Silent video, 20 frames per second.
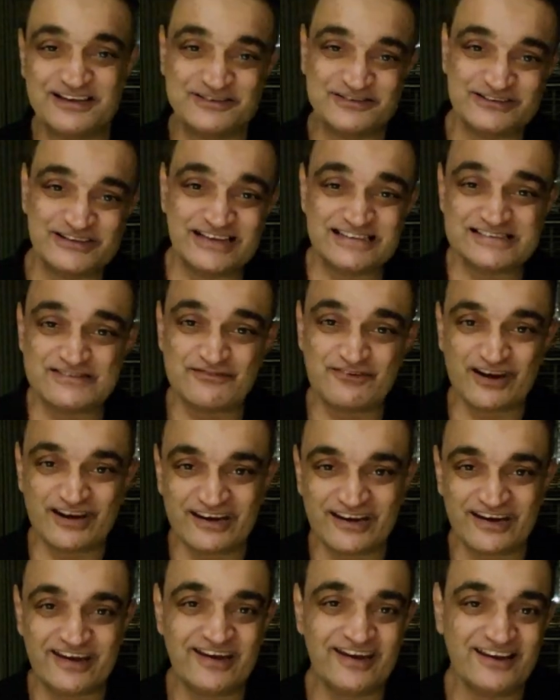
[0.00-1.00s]
So that's a
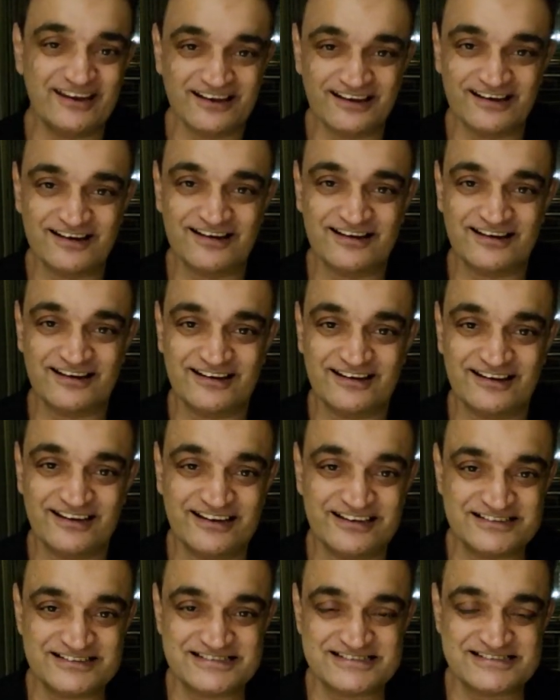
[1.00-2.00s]
very
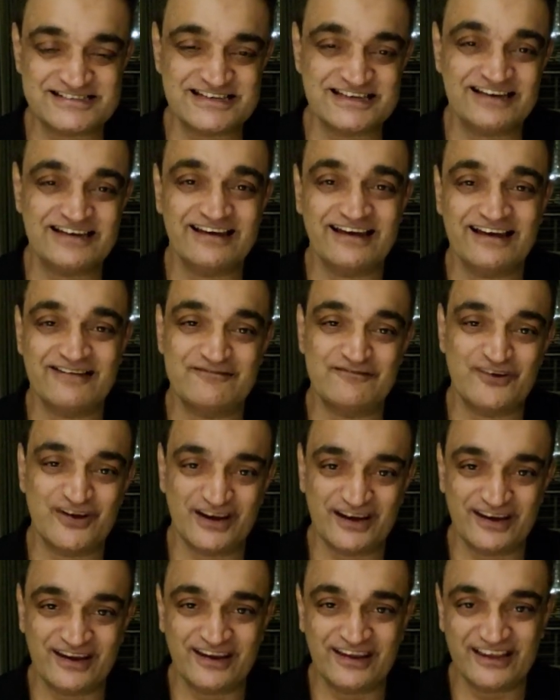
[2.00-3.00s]
interesting and
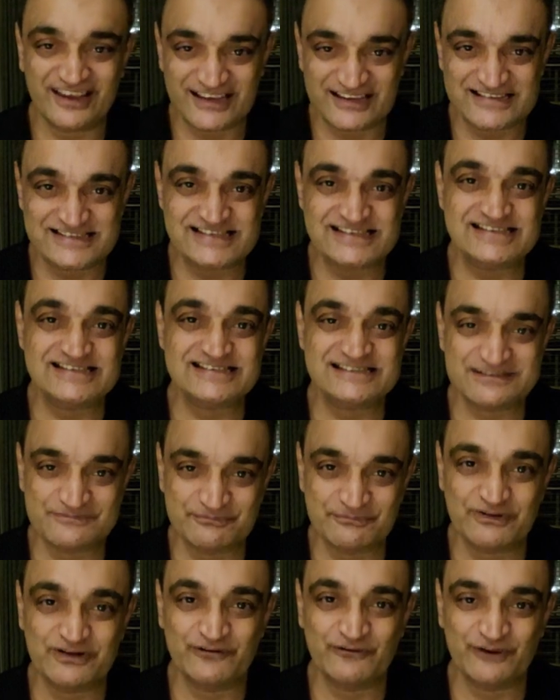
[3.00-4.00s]
very easy,
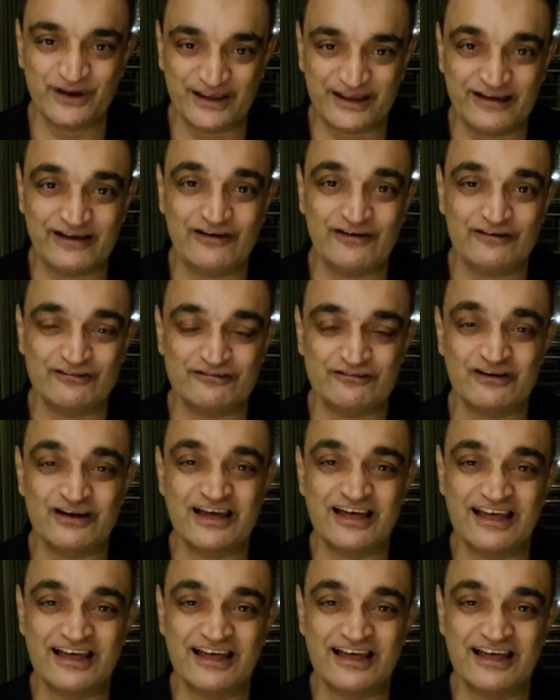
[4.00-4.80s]
simple way of